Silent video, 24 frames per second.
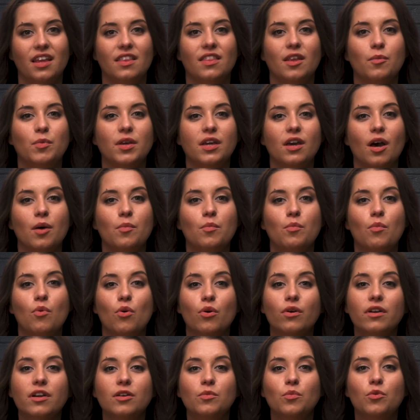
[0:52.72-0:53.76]
They become
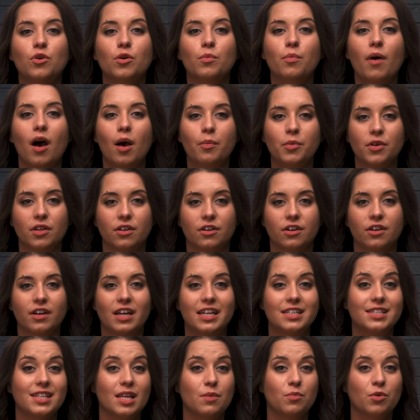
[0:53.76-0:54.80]
more and more popular
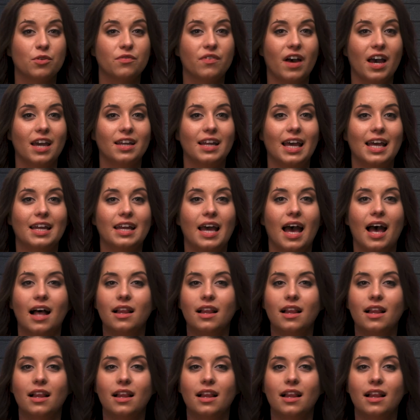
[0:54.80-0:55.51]
as they provide an